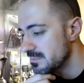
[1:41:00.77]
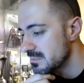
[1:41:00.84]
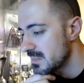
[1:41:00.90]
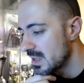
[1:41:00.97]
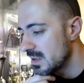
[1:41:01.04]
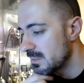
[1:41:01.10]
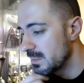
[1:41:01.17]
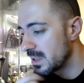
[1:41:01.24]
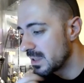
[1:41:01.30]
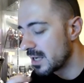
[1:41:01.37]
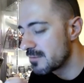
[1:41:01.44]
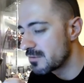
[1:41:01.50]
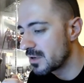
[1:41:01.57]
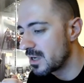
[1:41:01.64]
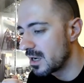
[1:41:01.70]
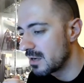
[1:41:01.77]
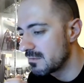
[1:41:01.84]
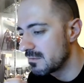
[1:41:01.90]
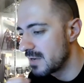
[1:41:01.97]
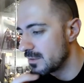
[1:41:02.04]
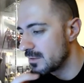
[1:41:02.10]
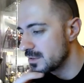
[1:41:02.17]
I've been going for a couple of
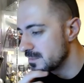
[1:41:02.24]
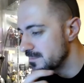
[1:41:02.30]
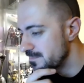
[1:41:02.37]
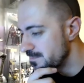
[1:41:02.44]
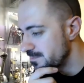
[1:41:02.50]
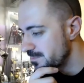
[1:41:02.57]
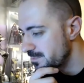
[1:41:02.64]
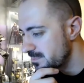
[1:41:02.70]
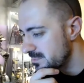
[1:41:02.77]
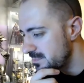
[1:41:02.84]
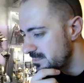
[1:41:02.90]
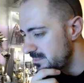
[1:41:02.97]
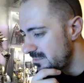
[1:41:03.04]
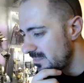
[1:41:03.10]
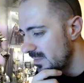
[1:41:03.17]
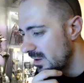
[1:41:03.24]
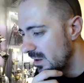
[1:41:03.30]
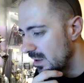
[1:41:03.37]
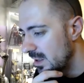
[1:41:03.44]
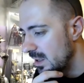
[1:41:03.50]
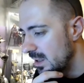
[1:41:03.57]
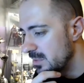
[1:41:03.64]
hours.
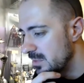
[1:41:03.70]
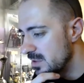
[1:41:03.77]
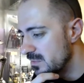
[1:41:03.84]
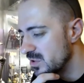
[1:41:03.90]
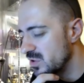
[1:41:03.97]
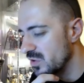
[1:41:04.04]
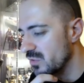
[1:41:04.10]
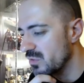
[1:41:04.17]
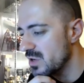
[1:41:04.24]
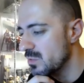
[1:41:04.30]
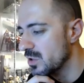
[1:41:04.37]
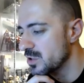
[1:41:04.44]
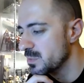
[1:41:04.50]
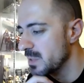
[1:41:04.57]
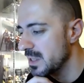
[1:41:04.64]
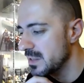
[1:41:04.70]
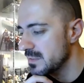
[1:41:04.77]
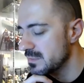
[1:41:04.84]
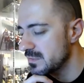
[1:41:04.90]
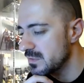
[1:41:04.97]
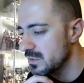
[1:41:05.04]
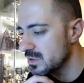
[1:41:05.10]
But you've always got the rewatch, mate.
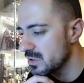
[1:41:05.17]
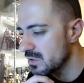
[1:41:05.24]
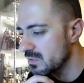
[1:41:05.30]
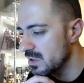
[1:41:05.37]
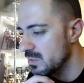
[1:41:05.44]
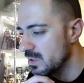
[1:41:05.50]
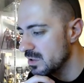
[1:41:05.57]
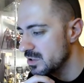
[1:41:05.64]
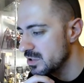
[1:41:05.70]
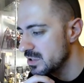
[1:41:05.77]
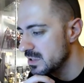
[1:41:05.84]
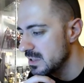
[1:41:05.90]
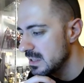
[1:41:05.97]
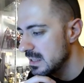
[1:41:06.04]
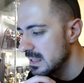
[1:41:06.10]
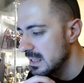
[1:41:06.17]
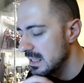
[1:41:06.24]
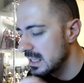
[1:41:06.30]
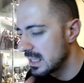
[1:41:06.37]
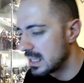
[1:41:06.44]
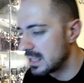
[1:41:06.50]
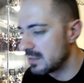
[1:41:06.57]
We've always got the rewatch.
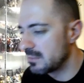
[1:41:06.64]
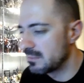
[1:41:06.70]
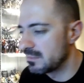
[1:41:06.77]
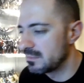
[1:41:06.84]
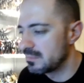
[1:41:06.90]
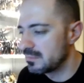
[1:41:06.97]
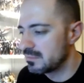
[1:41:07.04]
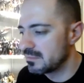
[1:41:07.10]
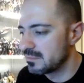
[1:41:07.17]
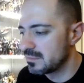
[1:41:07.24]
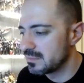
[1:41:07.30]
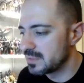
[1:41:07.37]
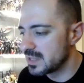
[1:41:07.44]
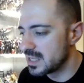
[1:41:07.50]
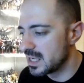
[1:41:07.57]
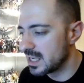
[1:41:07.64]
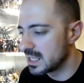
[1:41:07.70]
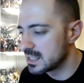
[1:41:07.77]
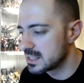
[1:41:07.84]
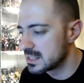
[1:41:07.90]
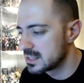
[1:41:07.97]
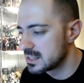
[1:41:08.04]
But yeah,
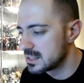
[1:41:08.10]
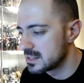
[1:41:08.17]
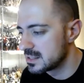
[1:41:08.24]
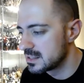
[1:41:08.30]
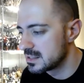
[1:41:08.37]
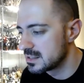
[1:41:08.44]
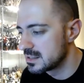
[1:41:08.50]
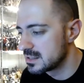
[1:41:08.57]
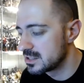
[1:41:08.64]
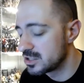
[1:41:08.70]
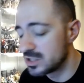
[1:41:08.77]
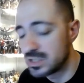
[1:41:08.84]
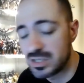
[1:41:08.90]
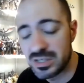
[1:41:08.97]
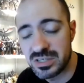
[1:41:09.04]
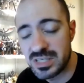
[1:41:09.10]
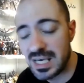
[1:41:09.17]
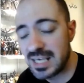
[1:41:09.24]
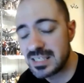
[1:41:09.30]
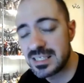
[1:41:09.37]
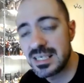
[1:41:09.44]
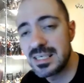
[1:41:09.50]
it's just
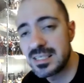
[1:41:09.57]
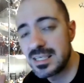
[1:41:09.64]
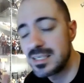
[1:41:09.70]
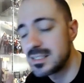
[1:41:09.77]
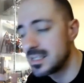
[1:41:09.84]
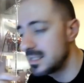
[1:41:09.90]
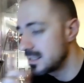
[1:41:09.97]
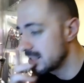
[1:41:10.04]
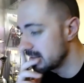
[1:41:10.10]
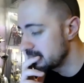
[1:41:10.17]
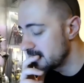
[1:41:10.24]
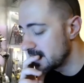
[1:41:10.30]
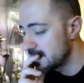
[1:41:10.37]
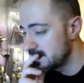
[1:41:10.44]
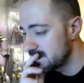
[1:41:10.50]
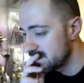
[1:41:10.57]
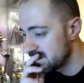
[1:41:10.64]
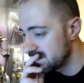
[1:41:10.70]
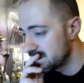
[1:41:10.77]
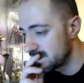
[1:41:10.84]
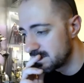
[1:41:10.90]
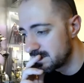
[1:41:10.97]
SDCC stuff, man.
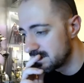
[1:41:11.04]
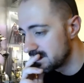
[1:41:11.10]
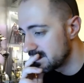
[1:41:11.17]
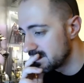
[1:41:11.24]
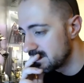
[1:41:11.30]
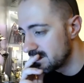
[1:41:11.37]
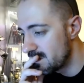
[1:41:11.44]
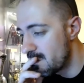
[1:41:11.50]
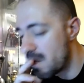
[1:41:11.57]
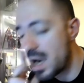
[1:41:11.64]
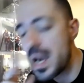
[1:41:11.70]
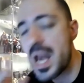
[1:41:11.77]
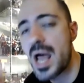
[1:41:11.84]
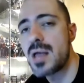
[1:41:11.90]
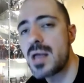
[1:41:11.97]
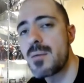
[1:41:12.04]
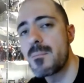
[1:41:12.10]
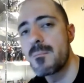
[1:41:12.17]
Monday.